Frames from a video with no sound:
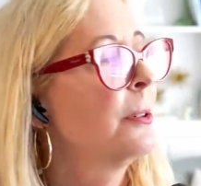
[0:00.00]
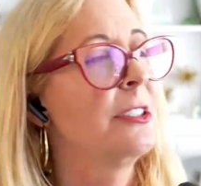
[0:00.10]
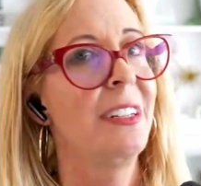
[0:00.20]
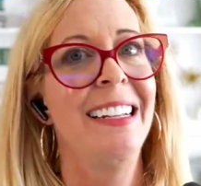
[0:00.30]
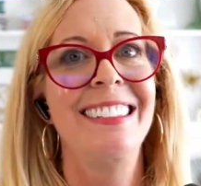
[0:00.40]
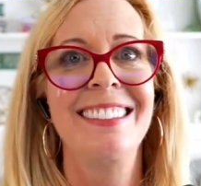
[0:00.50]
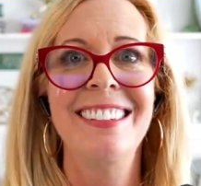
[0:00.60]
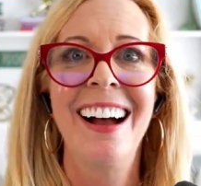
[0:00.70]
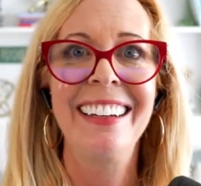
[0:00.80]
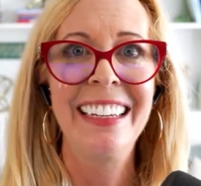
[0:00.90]
person is
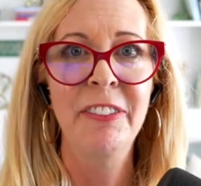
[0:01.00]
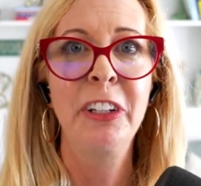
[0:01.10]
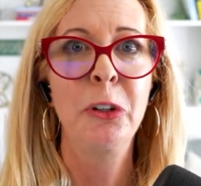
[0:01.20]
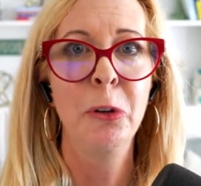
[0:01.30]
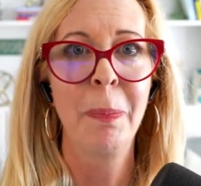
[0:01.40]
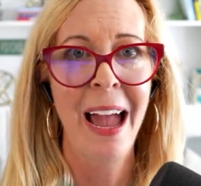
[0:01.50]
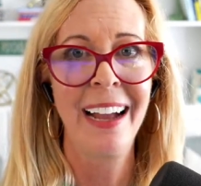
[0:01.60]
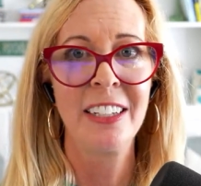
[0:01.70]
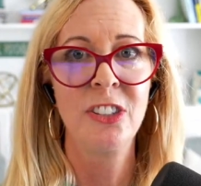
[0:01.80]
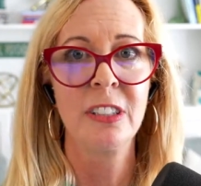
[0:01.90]
not giving you your
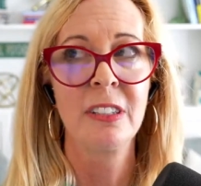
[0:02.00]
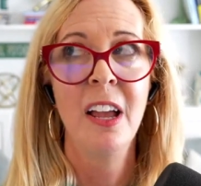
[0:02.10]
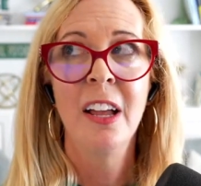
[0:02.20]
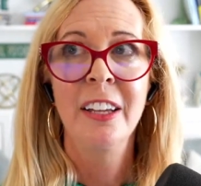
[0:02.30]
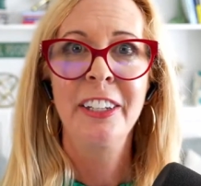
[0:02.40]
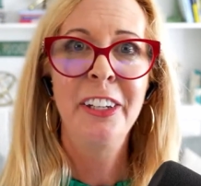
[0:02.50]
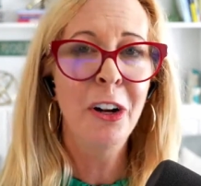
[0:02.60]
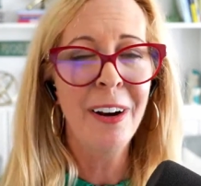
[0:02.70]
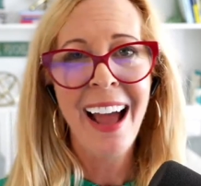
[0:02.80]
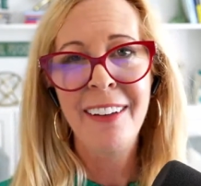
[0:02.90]
packages, you
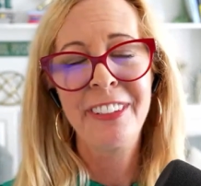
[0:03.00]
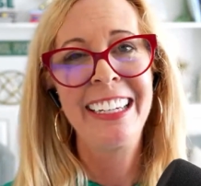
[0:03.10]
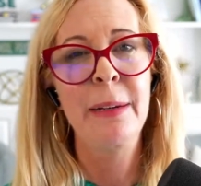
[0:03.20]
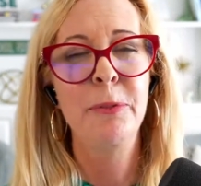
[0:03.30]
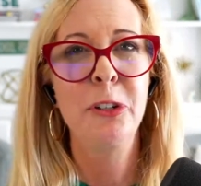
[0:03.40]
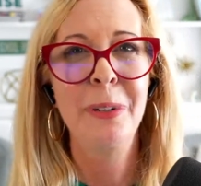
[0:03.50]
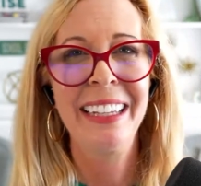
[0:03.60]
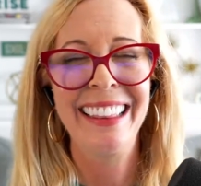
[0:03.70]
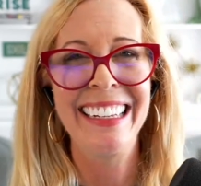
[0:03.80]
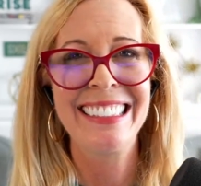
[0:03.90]
don't have to keep
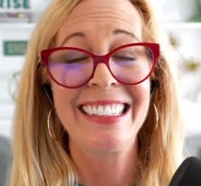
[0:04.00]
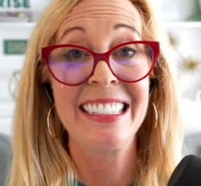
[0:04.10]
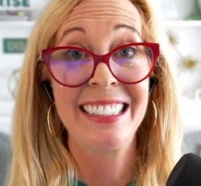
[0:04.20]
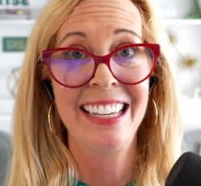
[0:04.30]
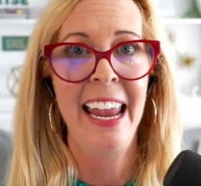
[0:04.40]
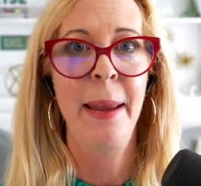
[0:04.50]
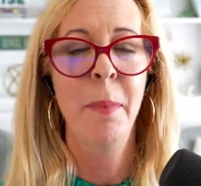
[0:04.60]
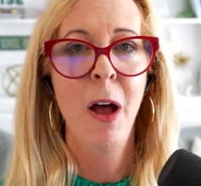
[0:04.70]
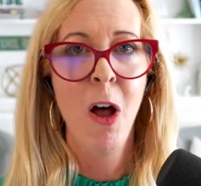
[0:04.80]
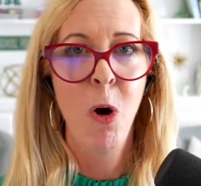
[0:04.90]
doing things the
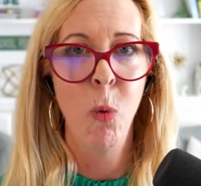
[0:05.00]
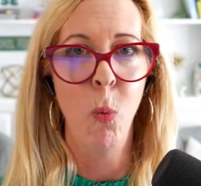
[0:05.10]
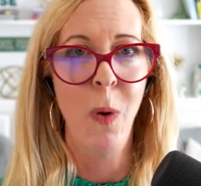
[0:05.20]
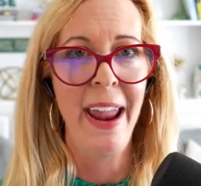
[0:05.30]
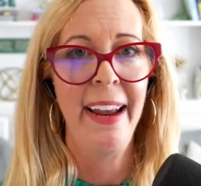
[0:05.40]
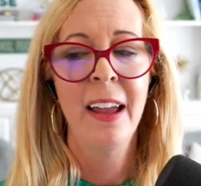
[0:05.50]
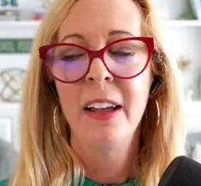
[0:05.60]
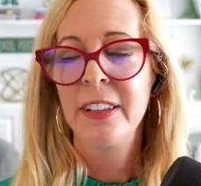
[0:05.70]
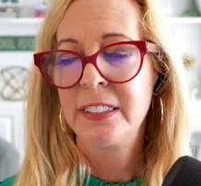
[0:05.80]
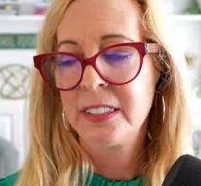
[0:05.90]
same way.
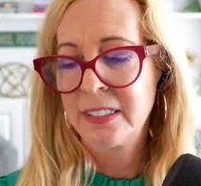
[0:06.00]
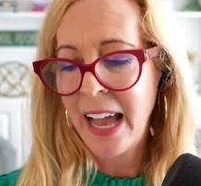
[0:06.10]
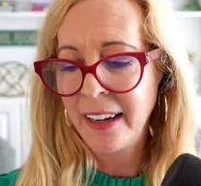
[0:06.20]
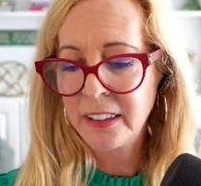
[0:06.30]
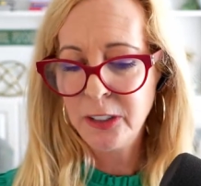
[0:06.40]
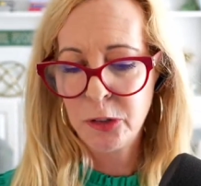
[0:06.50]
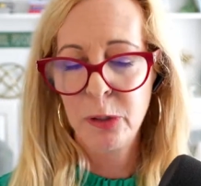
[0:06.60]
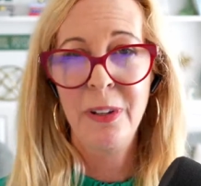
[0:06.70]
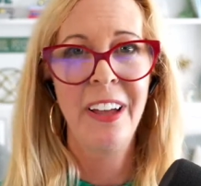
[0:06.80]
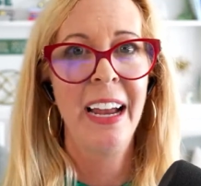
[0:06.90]
That's exactly
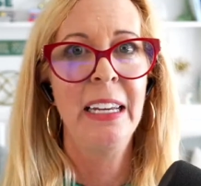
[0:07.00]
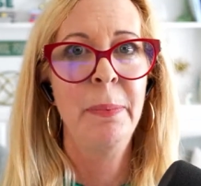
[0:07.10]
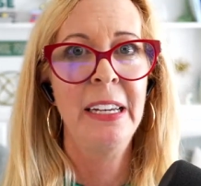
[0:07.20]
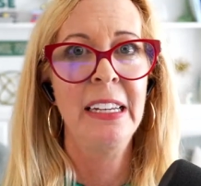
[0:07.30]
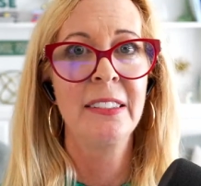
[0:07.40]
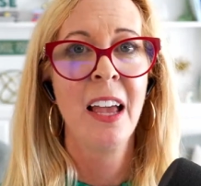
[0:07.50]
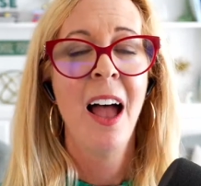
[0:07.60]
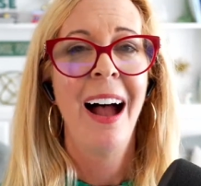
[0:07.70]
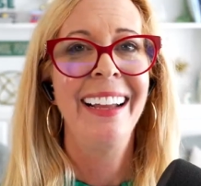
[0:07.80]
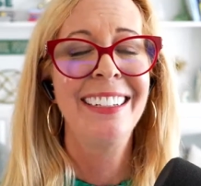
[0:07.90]
true with IEPs.
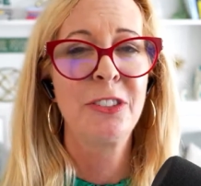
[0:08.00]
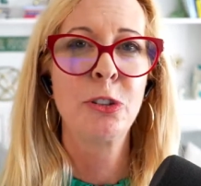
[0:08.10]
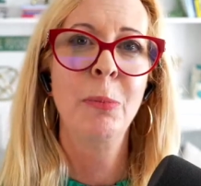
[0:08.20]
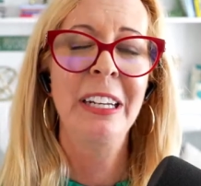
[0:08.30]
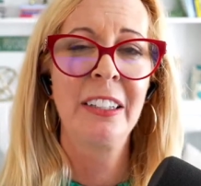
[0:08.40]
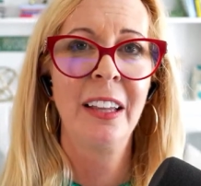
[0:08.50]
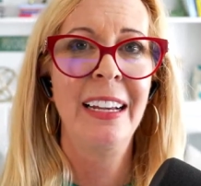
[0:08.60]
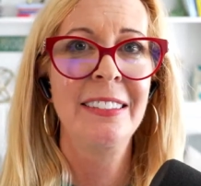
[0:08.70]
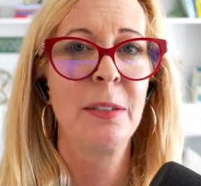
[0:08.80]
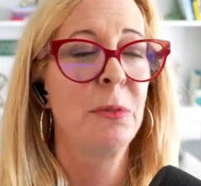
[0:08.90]
I get so many
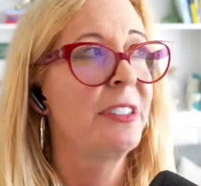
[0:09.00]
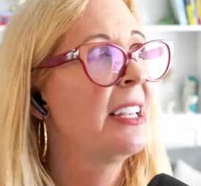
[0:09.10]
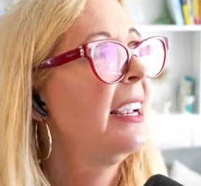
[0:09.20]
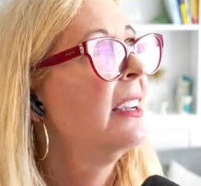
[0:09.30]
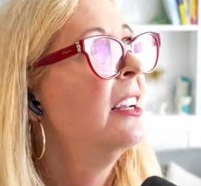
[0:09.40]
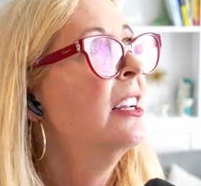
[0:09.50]
clients that will say,